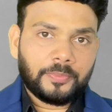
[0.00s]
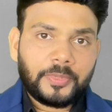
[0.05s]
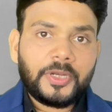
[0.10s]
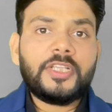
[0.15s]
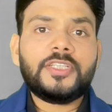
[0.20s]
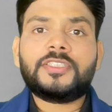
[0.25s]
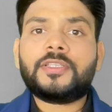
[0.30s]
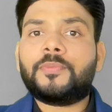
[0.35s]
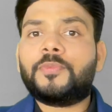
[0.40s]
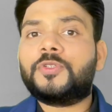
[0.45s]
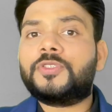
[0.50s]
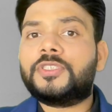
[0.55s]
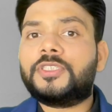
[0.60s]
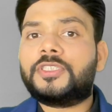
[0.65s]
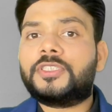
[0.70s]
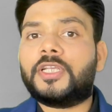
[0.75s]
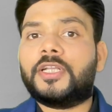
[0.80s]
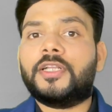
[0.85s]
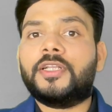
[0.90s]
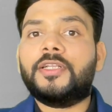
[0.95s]

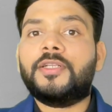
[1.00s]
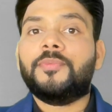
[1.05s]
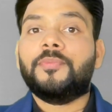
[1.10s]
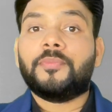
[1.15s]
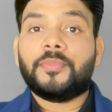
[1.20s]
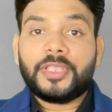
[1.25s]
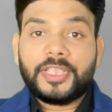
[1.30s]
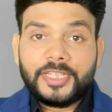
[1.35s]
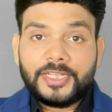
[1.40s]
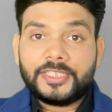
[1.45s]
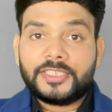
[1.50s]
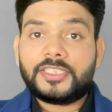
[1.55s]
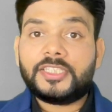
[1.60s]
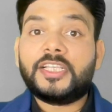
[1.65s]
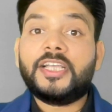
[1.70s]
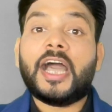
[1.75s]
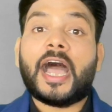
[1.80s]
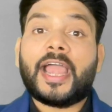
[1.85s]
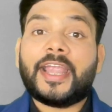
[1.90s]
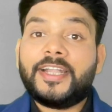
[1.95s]
Presupposition means
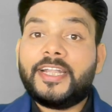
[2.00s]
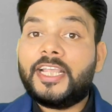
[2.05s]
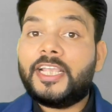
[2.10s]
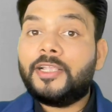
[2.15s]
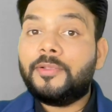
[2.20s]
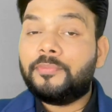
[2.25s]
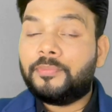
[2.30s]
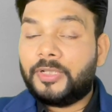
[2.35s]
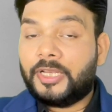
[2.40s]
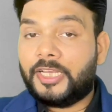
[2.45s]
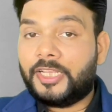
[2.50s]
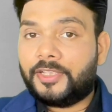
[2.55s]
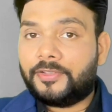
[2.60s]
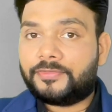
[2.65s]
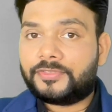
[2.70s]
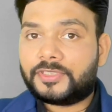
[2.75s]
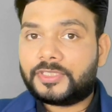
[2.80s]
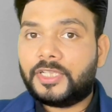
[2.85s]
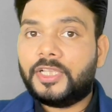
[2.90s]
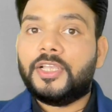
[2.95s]
guiding
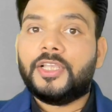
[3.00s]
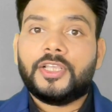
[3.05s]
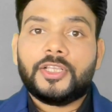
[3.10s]
beliefs.